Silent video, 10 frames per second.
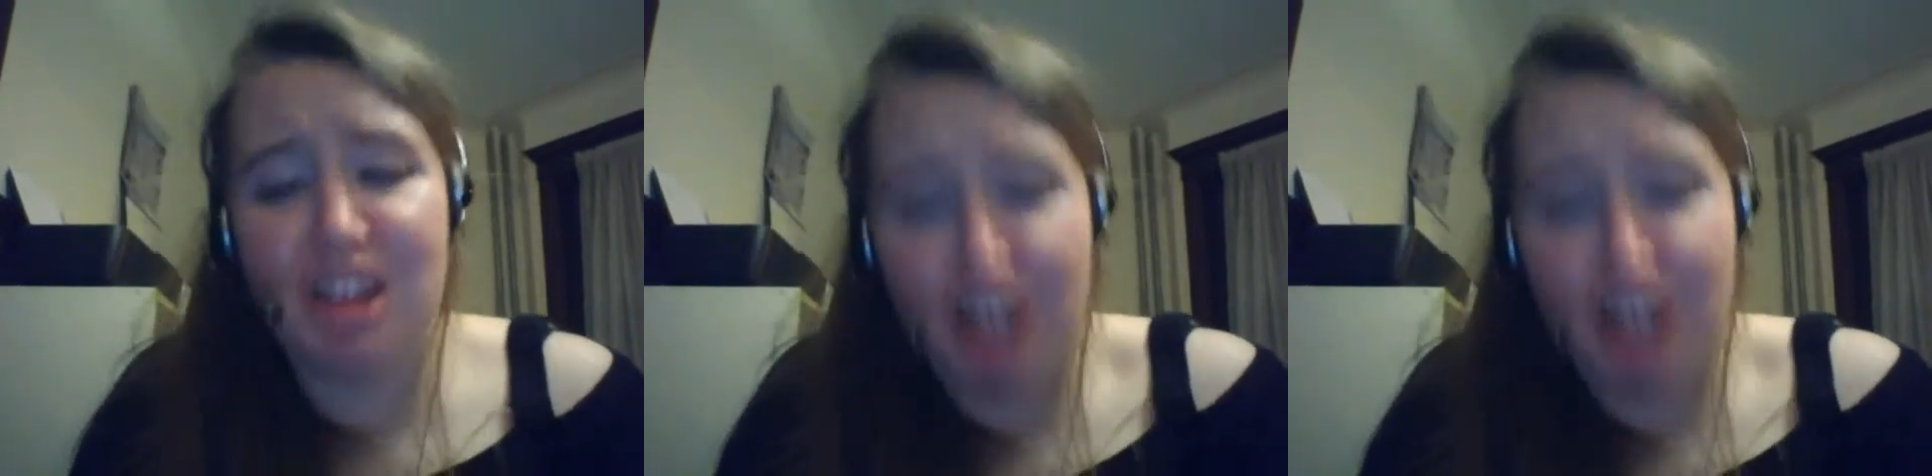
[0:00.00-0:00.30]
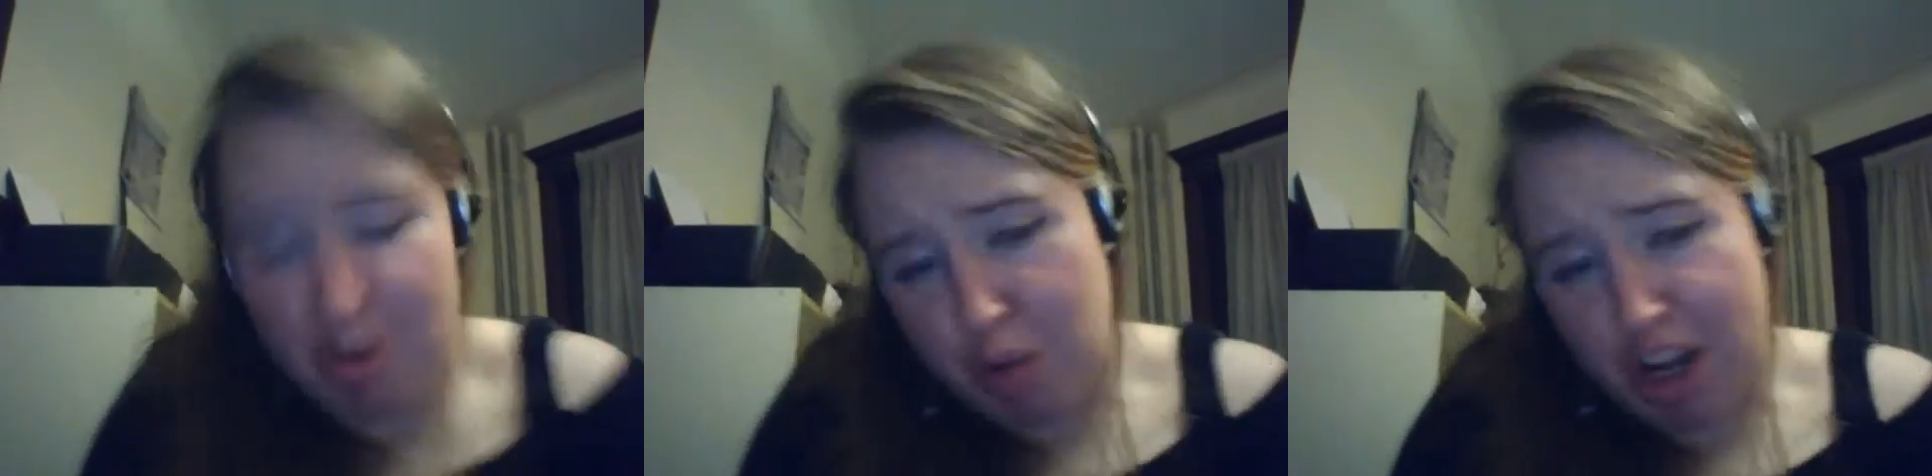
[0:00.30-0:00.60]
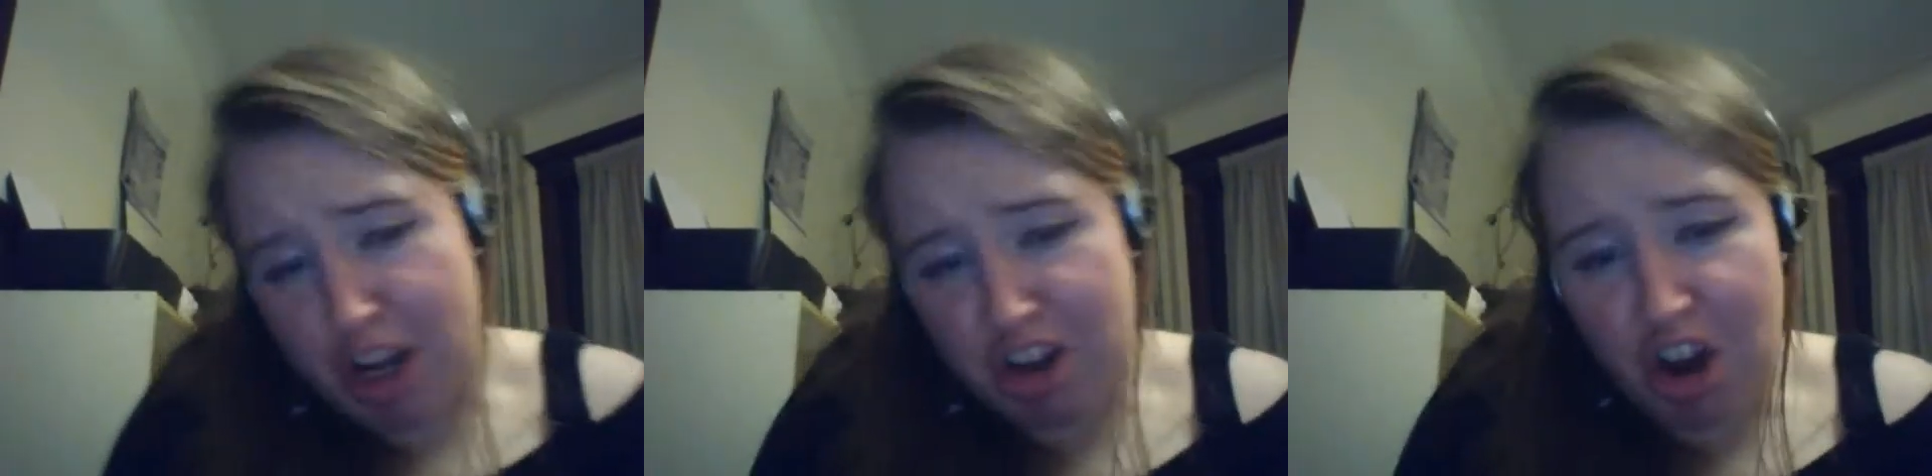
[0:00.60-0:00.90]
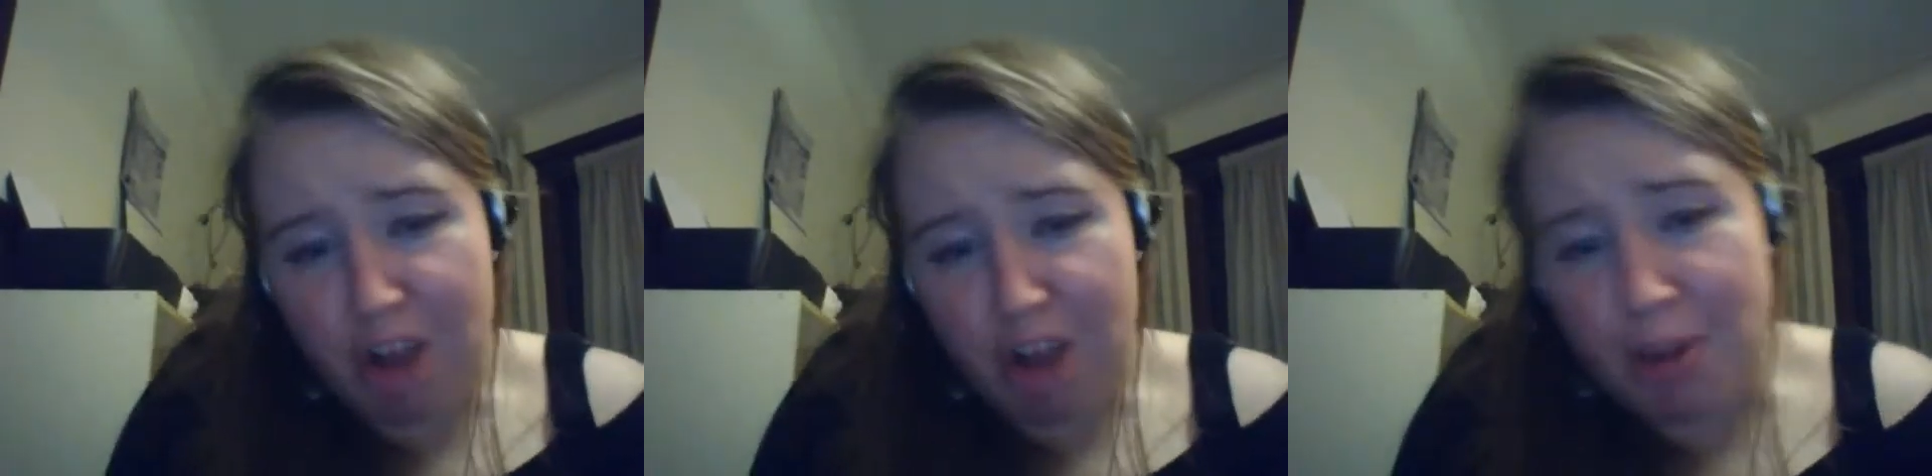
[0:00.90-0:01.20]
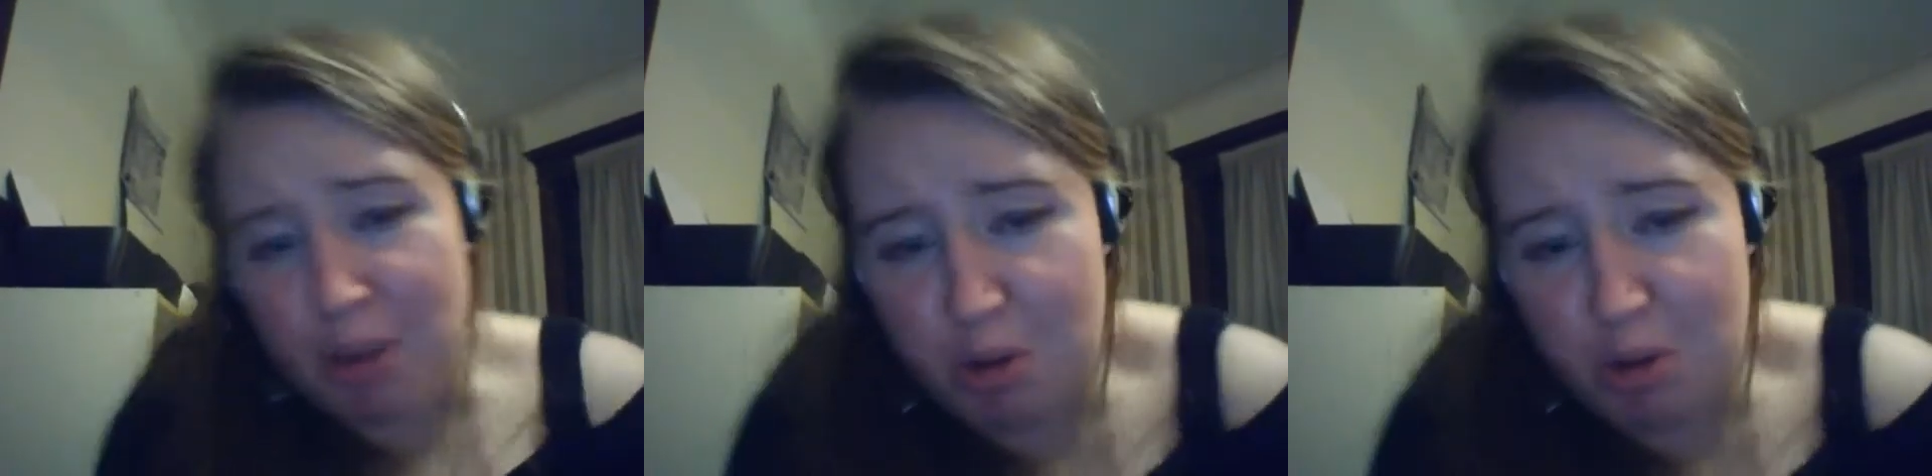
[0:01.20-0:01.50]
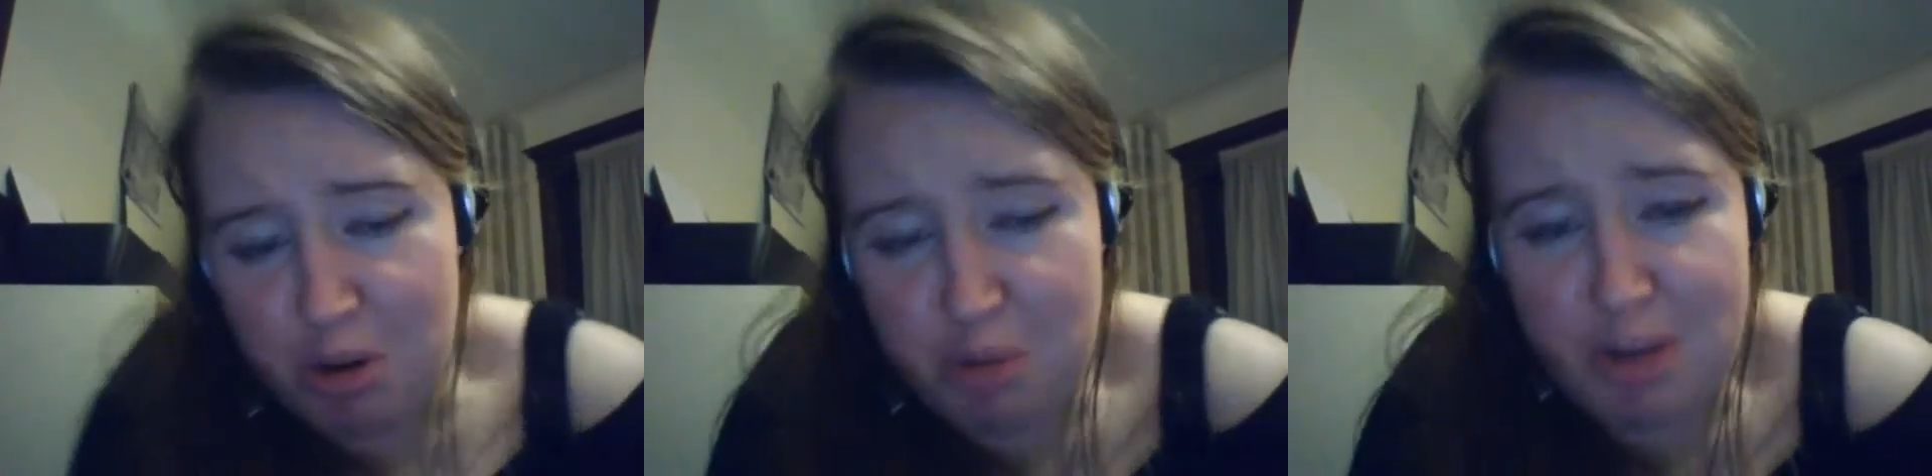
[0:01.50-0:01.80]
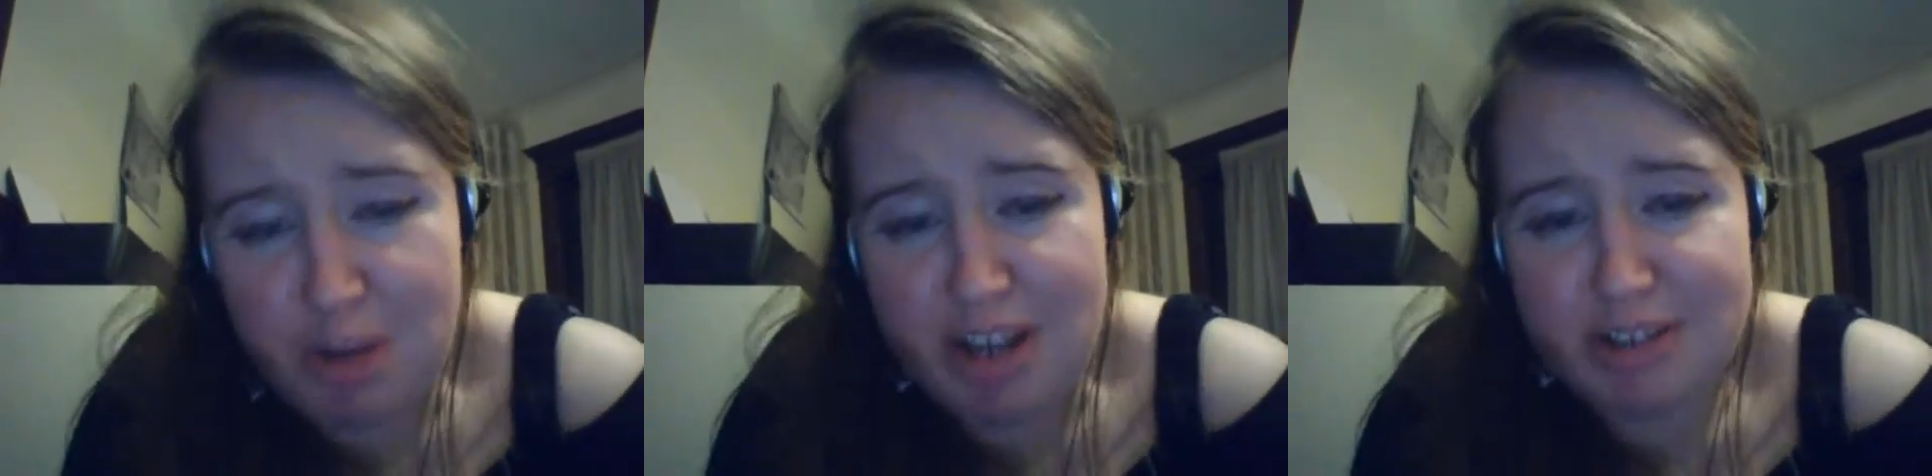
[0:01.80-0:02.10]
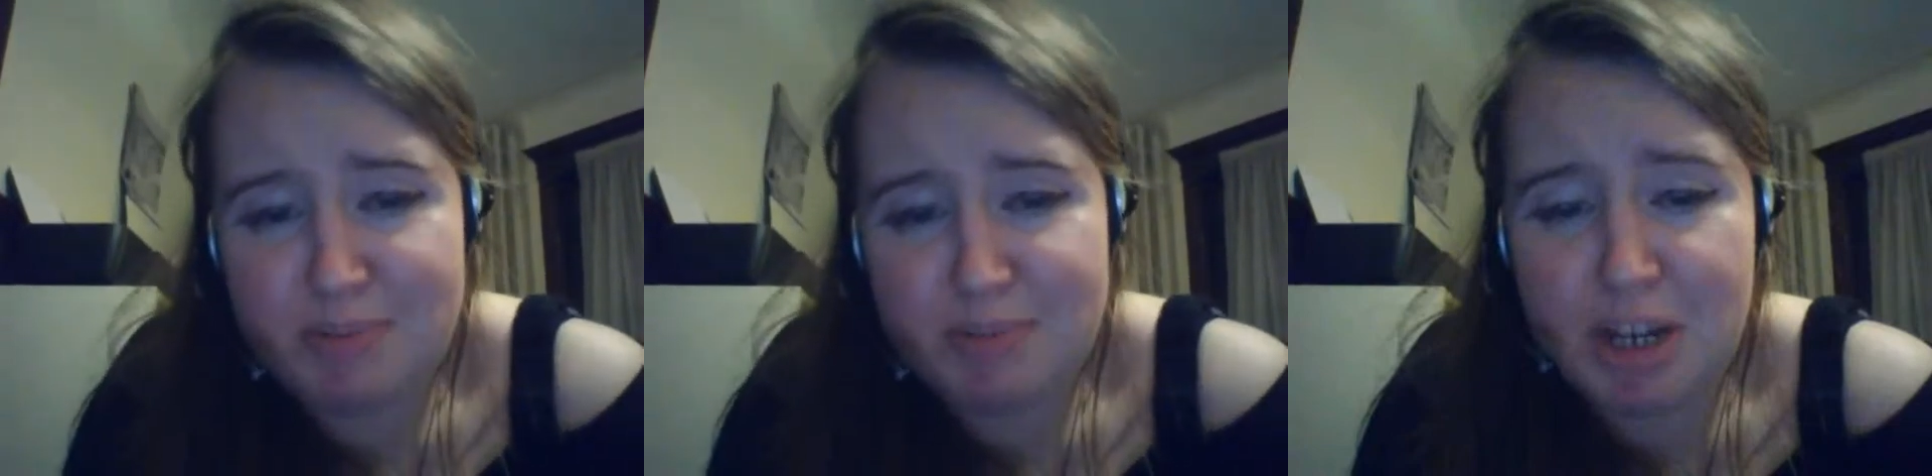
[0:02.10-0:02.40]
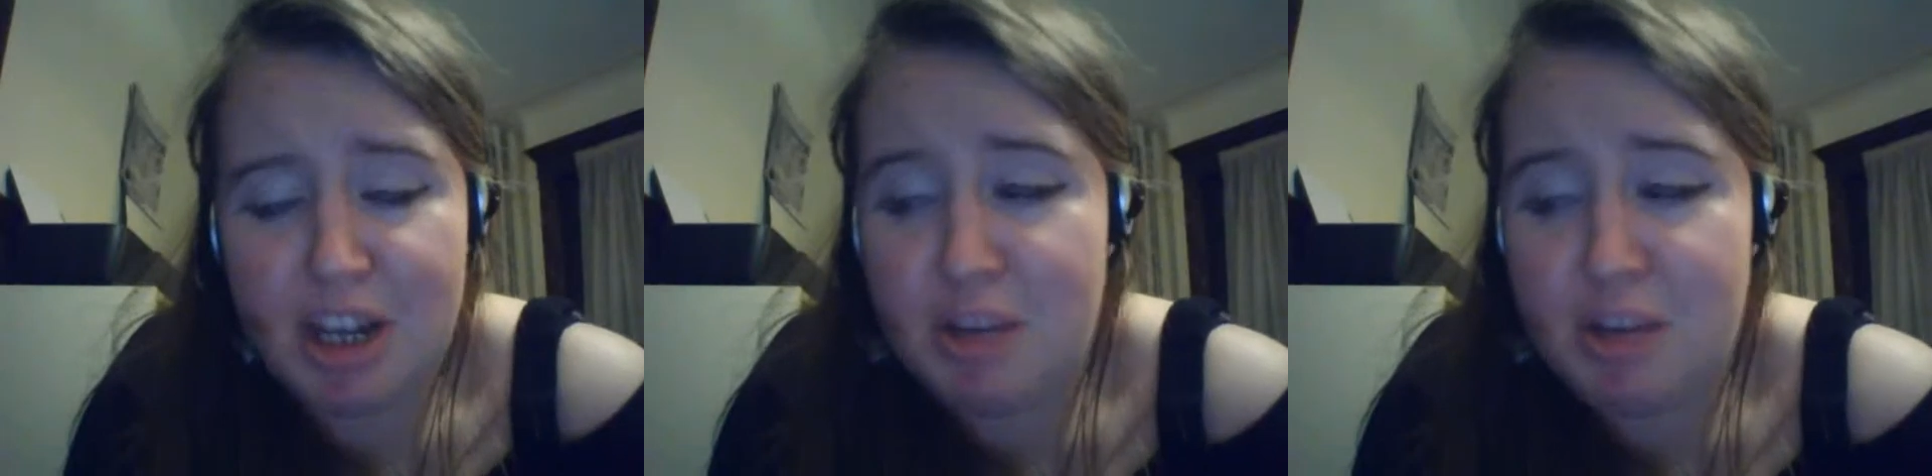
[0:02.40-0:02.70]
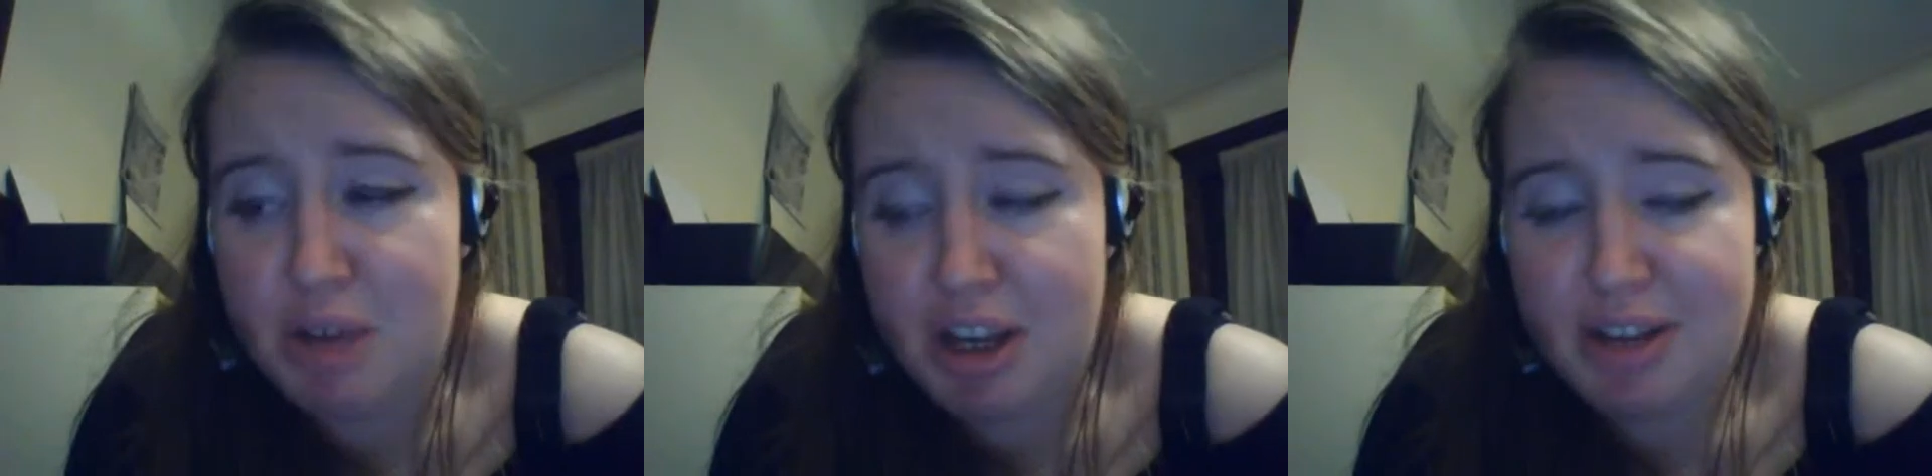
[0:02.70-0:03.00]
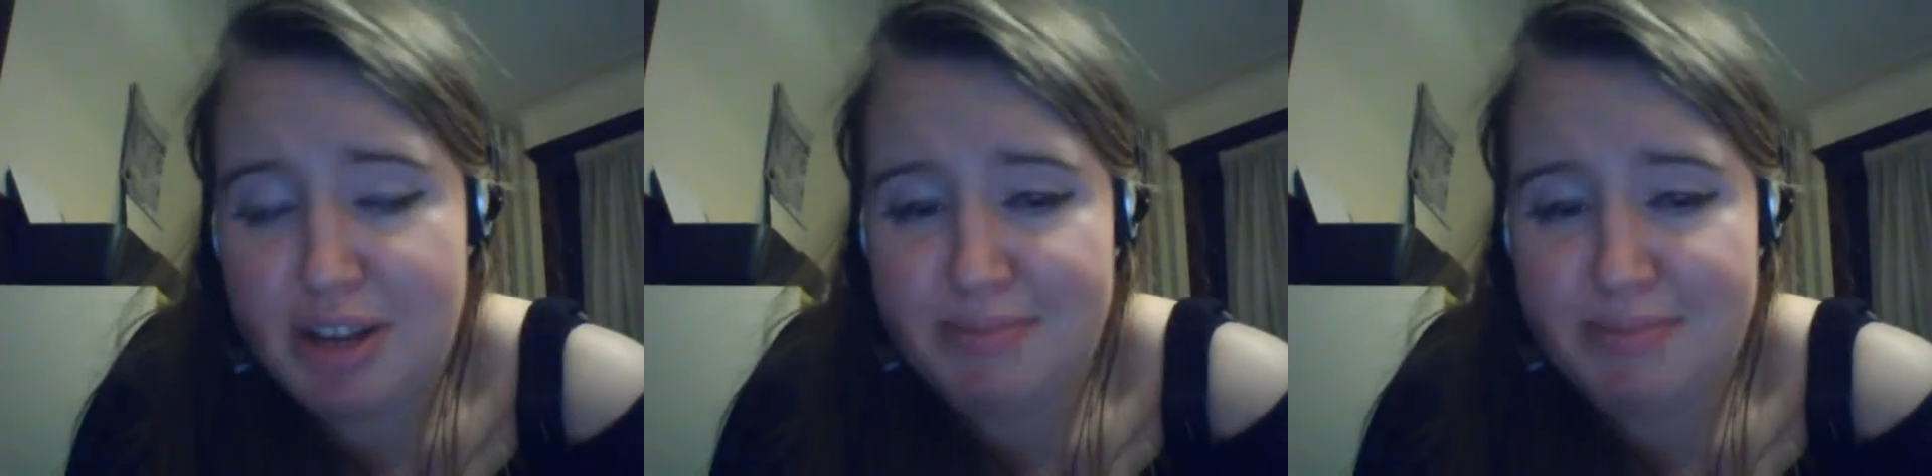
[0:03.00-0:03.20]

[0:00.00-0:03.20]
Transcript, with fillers: like when I talk about Lord of the Rings, but anyway.